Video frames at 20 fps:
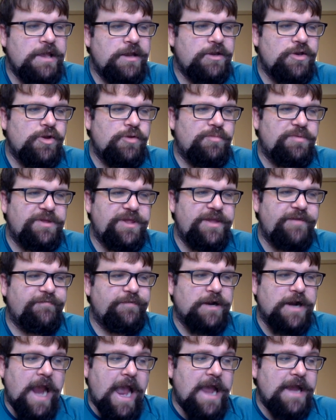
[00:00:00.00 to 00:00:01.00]
new
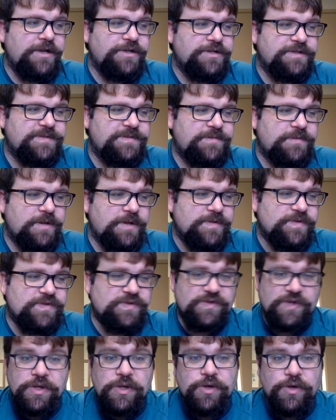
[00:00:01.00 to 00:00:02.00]
believer i just
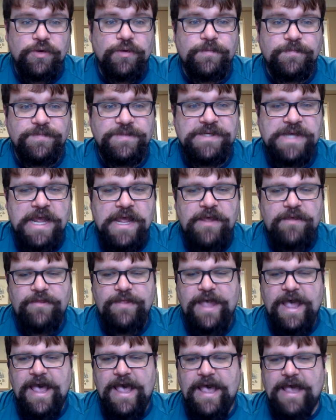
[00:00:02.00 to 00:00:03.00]
assumed
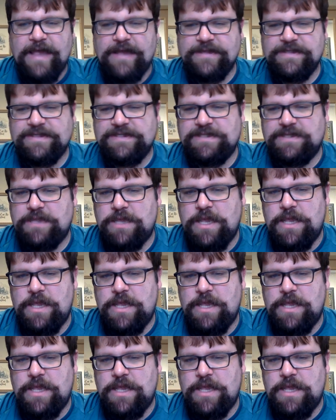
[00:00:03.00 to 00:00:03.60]
that